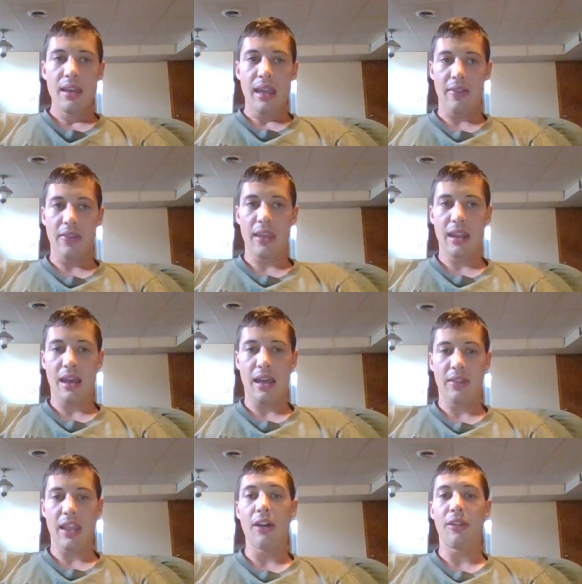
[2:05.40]
And then
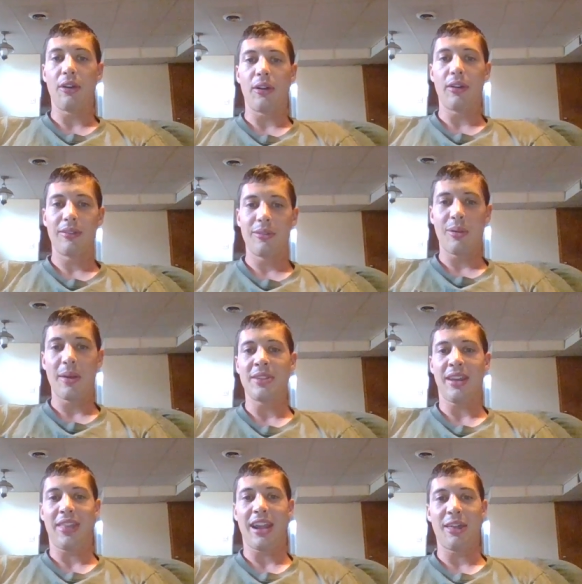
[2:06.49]
the other
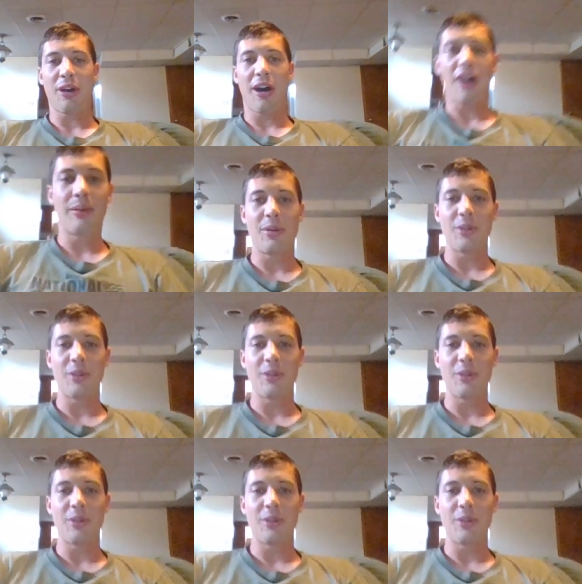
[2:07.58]
website that I thought